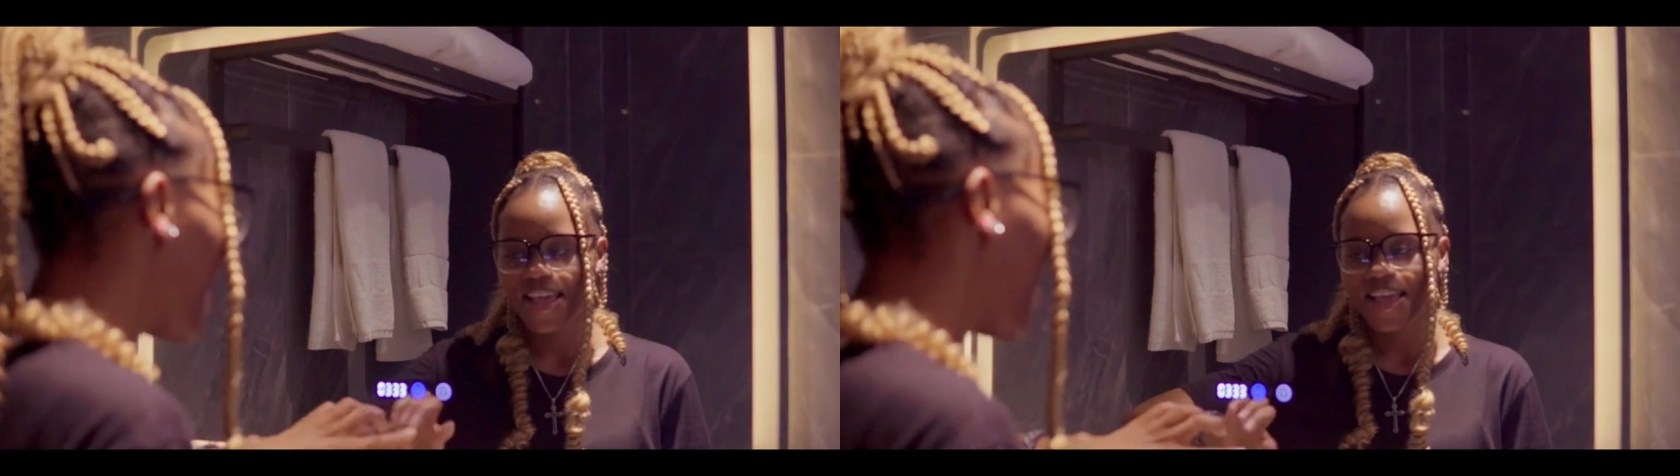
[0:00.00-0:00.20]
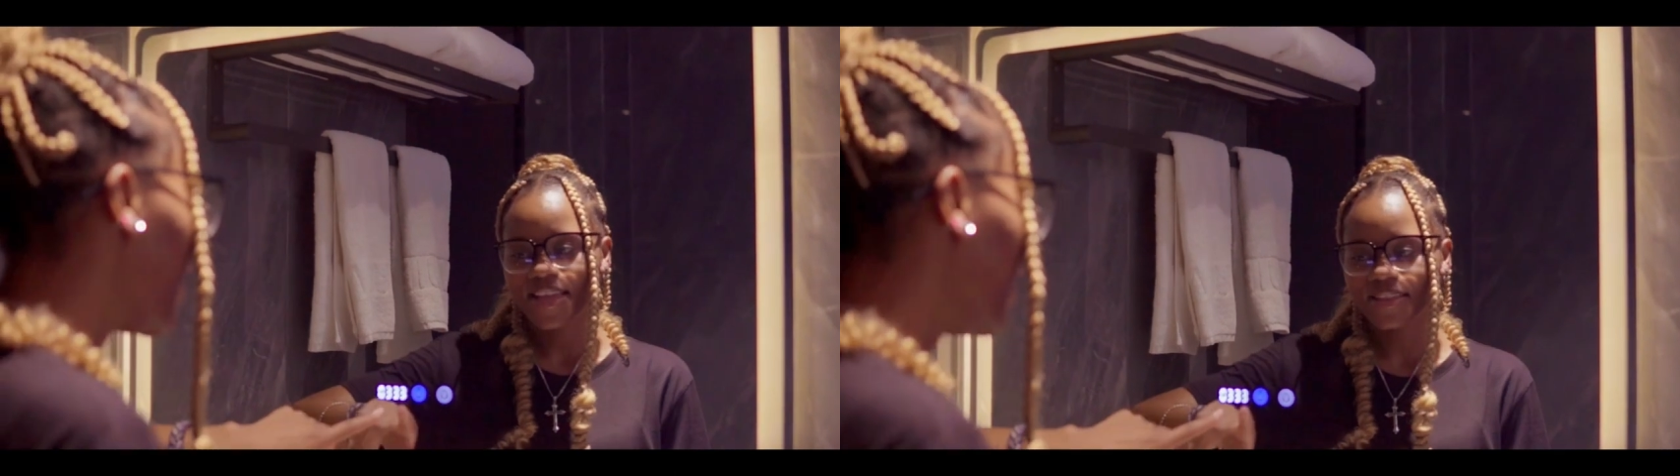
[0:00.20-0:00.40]

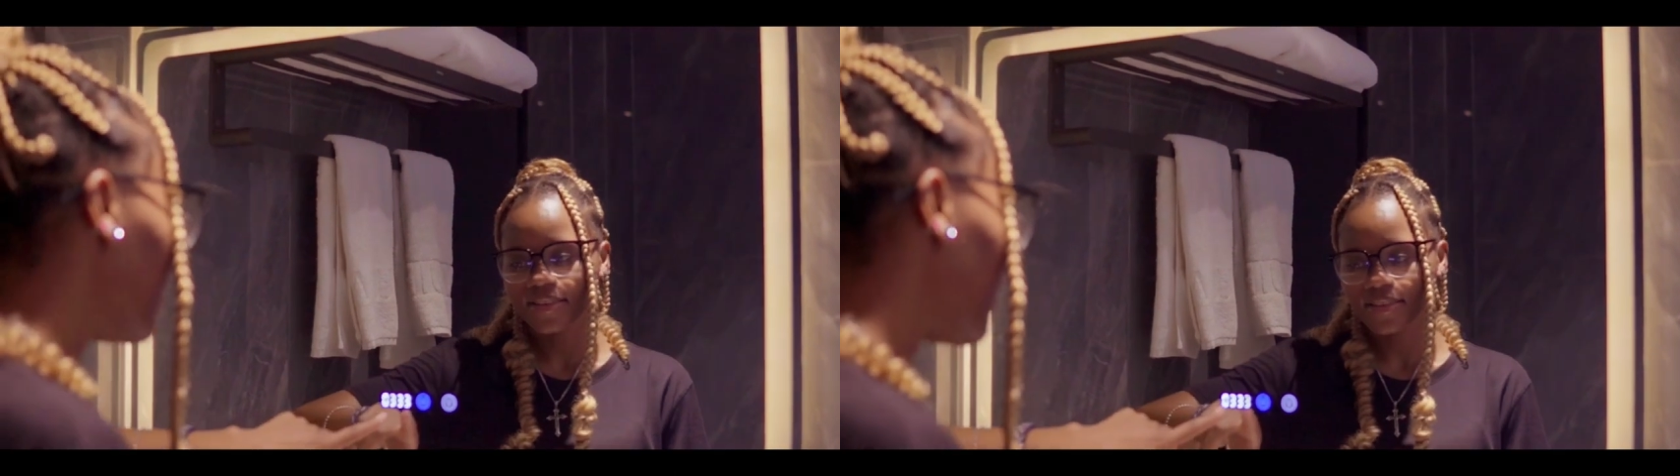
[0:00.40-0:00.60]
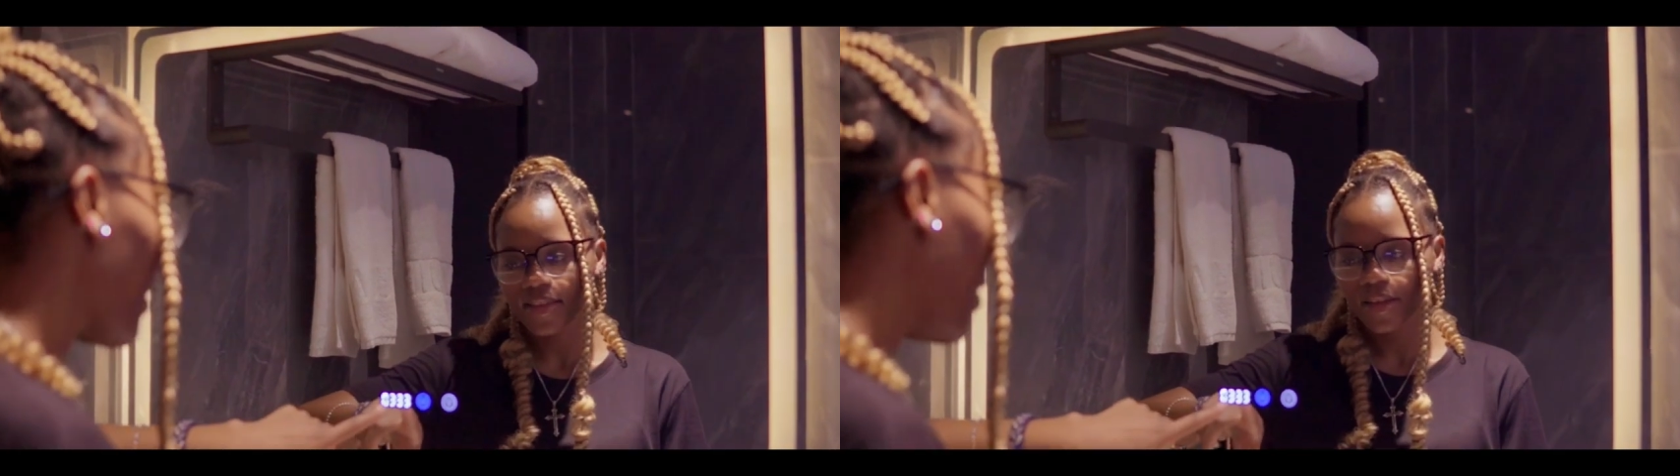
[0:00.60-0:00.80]
and
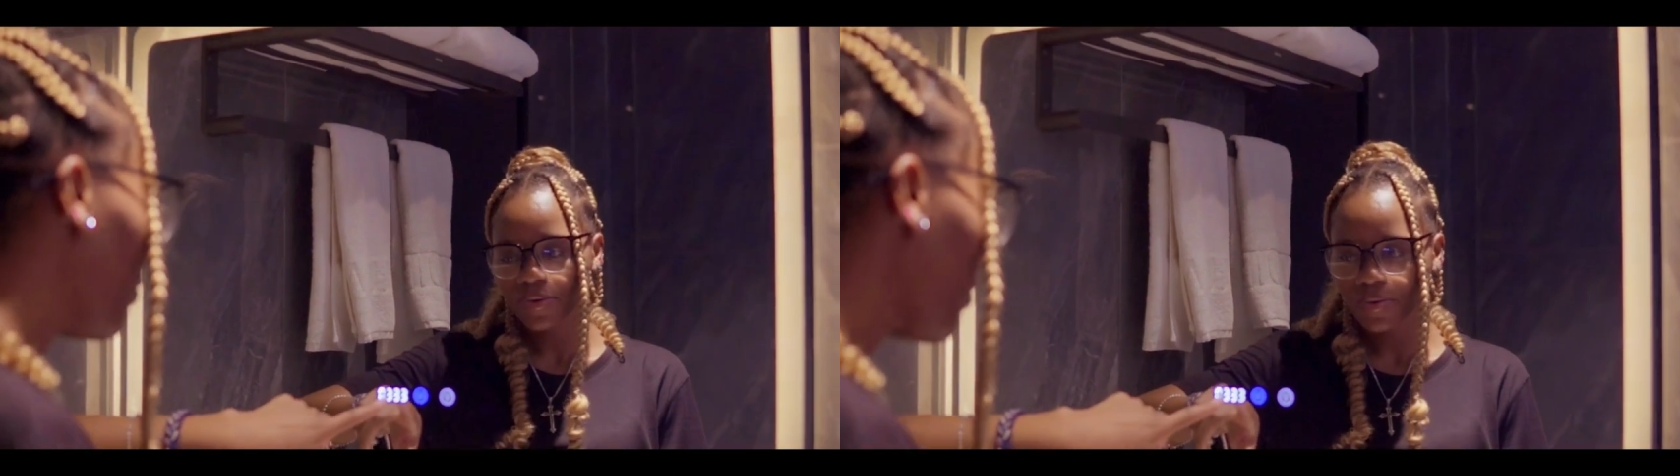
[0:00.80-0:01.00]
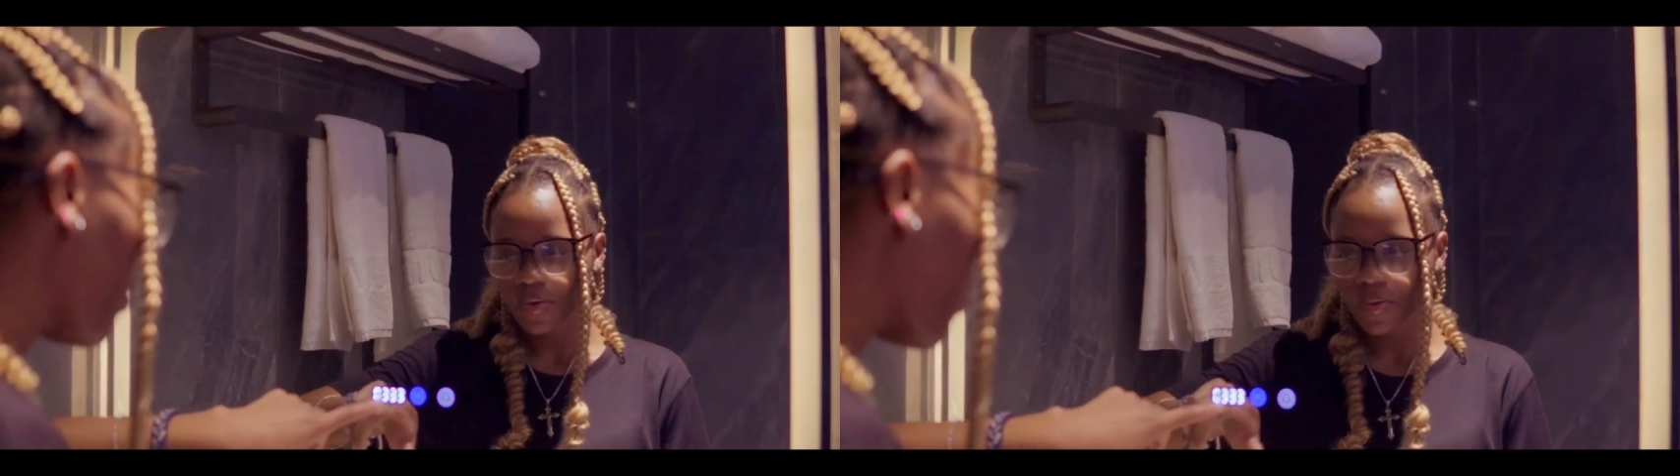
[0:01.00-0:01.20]
I
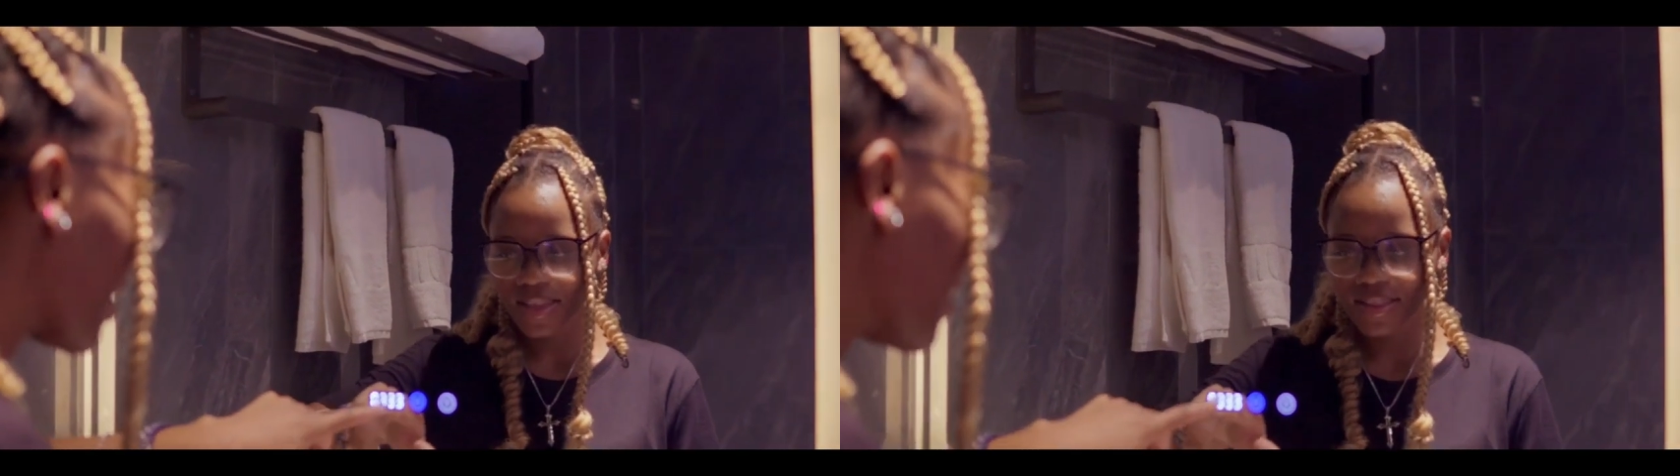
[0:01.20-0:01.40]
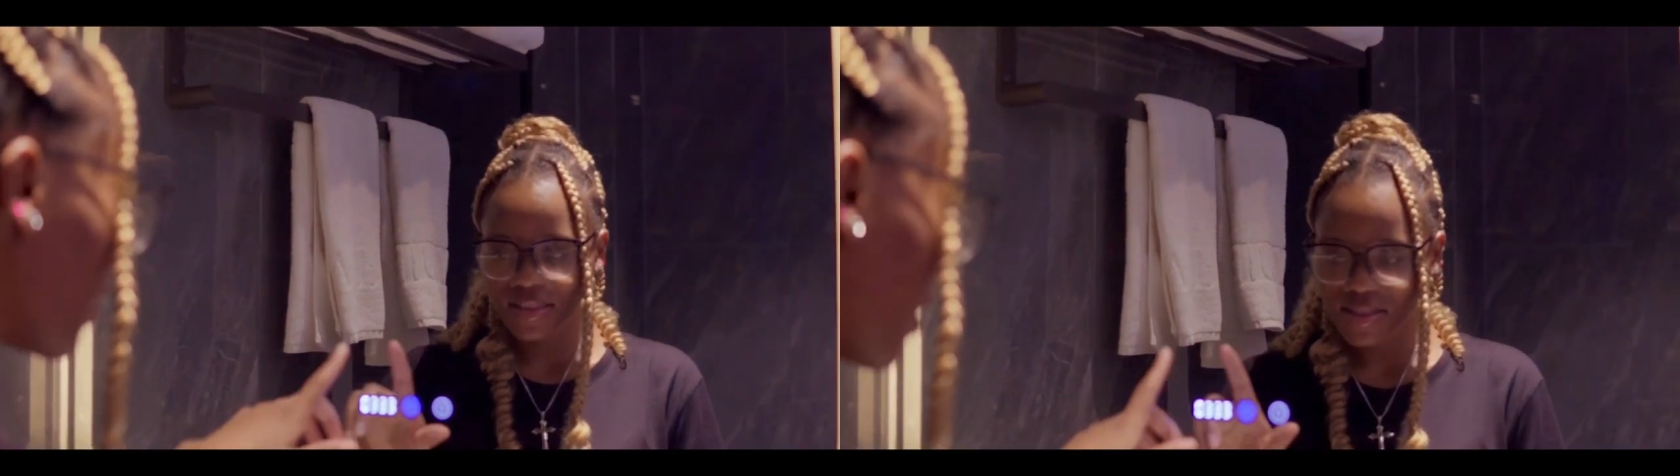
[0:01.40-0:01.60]
don't know
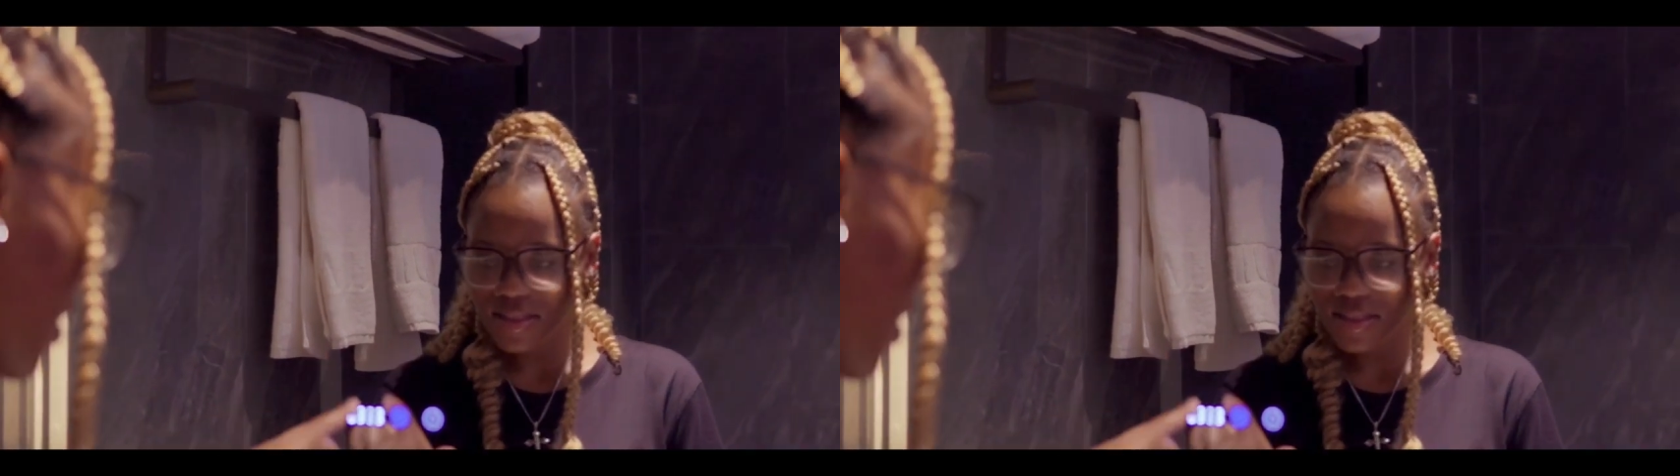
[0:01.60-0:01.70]
what this